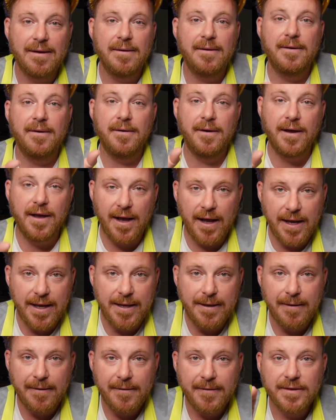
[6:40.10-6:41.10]

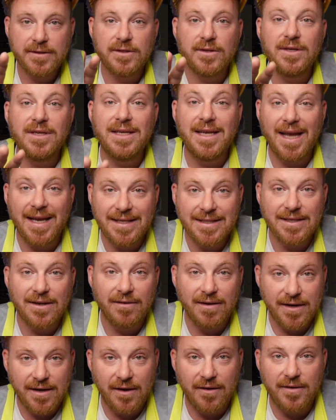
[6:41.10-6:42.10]
Okay? So yes,
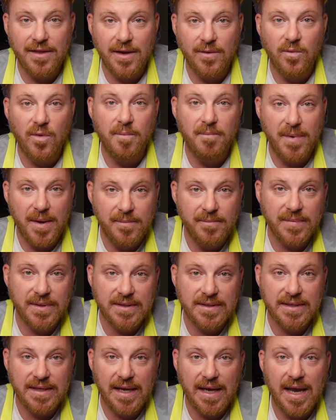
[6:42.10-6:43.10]
I know there were
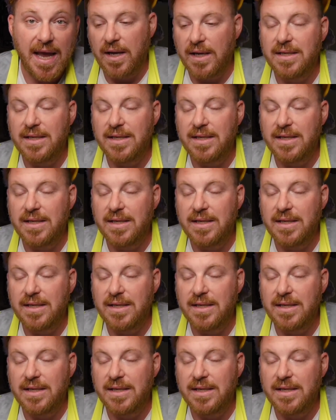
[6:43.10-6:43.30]
members there.